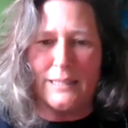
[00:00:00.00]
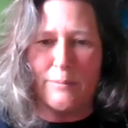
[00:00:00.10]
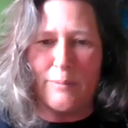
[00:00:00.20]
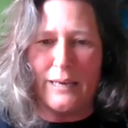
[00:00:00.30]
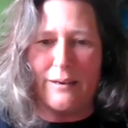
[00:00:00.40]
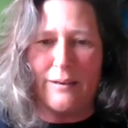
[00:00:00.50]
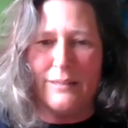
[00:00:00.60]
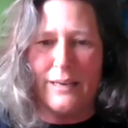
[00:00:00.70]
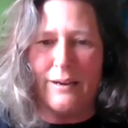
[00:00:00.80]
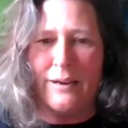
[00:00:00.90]
in the background
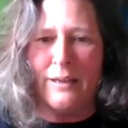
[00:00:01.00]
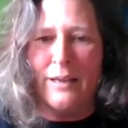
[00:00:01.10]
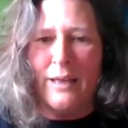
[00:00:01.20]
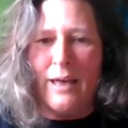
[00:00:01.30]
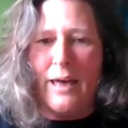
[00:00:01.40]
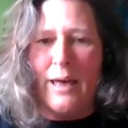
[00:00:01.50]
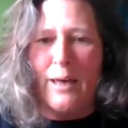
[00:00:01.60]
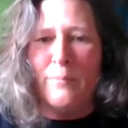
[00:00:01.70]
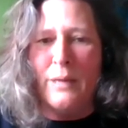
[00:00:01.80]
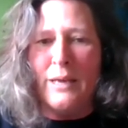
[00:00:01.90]
there.
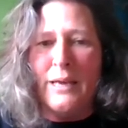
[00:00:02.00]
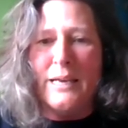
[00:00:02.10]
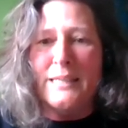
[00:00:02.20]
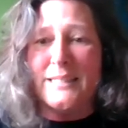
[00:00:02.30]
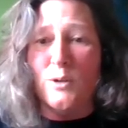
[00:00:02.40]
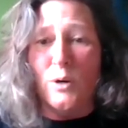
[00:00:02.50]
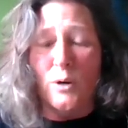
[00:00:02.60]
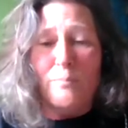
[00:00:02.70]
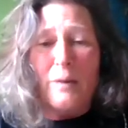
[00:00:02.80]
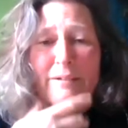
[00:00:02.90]
Um,
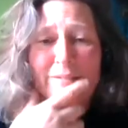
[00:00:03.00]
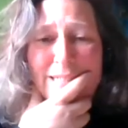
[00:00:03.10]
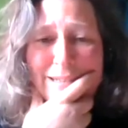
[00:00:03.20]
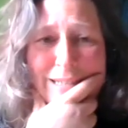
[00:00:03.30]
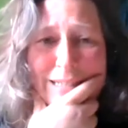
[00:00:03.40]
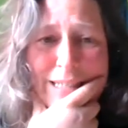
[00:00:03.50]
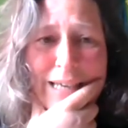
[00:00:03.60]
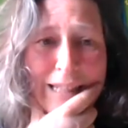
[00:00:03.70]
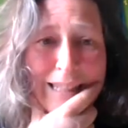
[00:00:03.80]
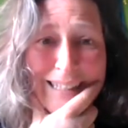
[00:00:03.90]
so my research,
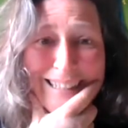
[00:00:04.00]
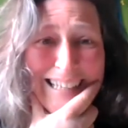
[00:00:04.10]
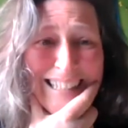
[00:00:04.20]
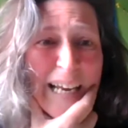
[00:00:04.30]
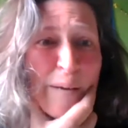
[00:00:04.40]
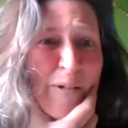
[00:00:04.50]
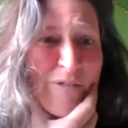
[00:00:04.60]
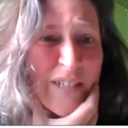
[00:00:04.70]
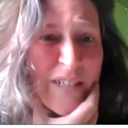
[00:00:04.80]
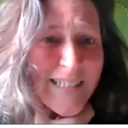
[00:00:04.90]
that, that's kind of my
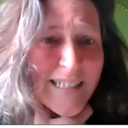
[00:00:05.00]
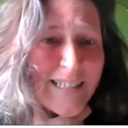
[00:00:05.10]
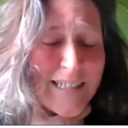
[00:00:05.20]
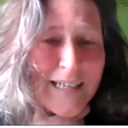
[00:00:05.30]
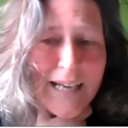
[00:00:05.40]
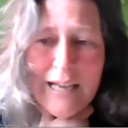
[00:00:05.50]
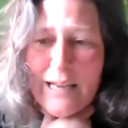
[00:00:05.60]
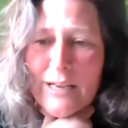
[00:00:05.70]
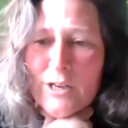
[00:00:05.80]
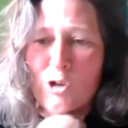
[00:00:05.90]
research in a, a,
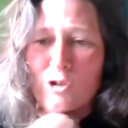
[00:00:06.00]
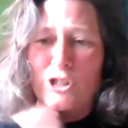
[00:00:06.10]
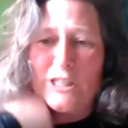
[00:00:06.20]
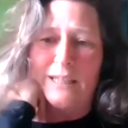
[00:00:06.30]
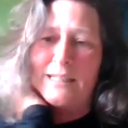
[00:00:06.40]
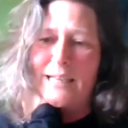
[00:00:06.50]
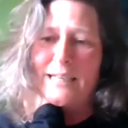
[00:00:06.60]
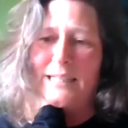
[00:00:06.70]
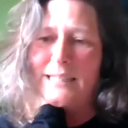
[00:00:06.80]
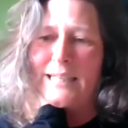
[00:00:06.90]
a nutshell,
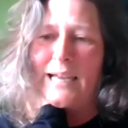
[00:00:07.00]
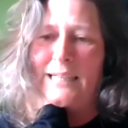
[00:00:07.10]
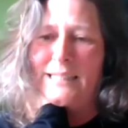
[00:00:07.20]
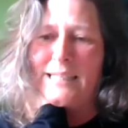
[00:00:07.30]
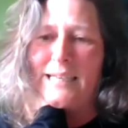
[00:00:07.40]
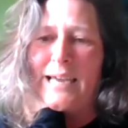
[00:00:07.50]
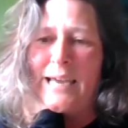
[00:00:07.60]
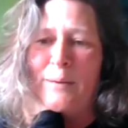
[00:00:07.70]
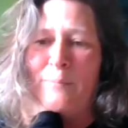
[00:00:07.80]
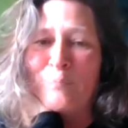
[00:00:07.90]
is it's kind of
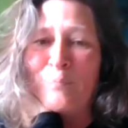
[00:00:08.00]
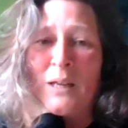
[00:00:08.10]
um,